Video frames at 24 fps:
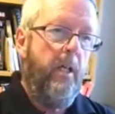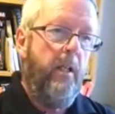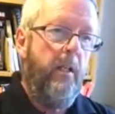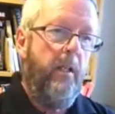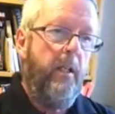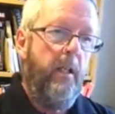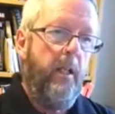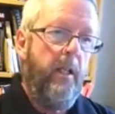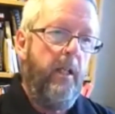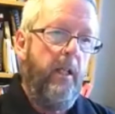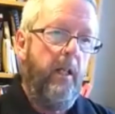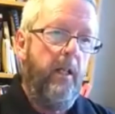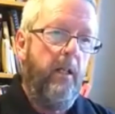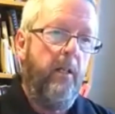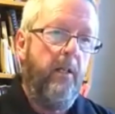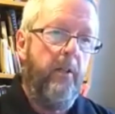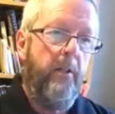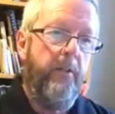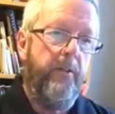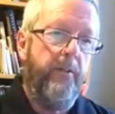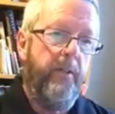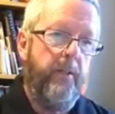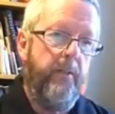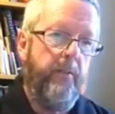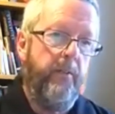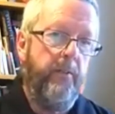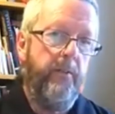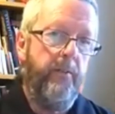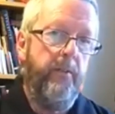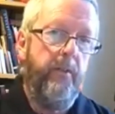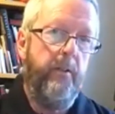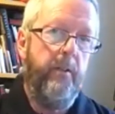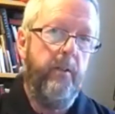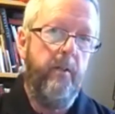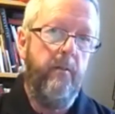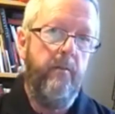they are
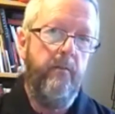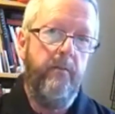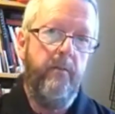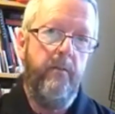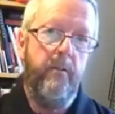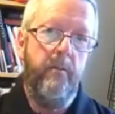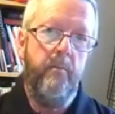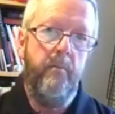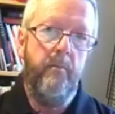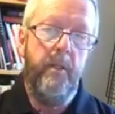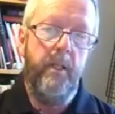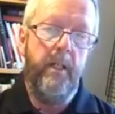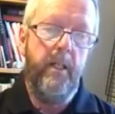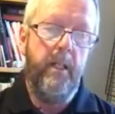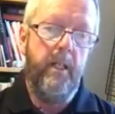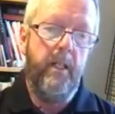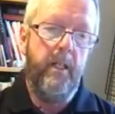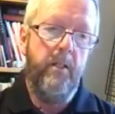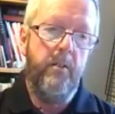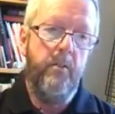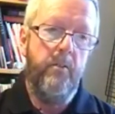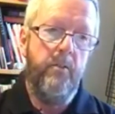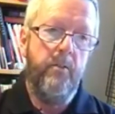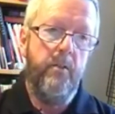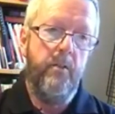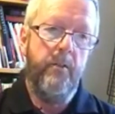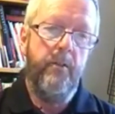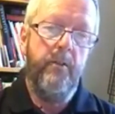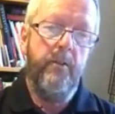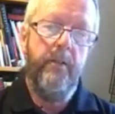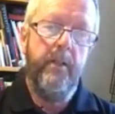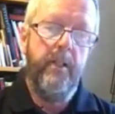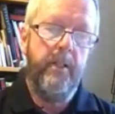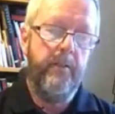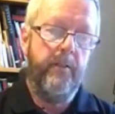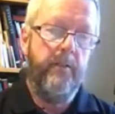sensitive to pH and
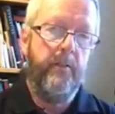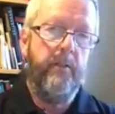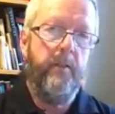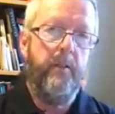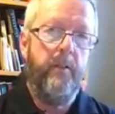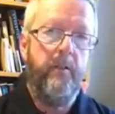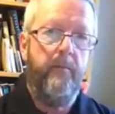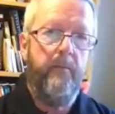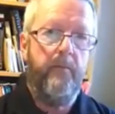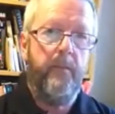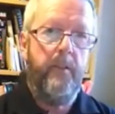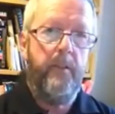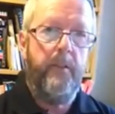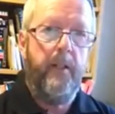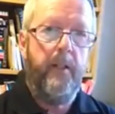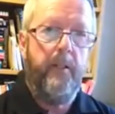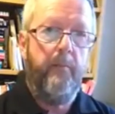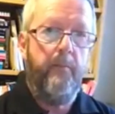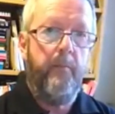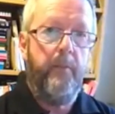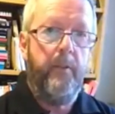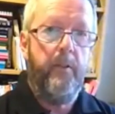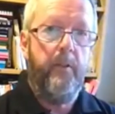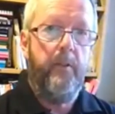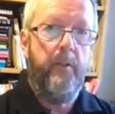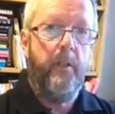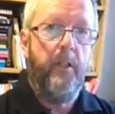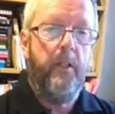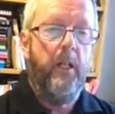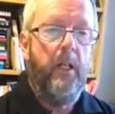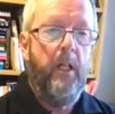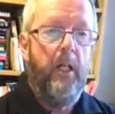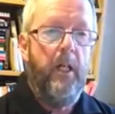sensitive to temperature.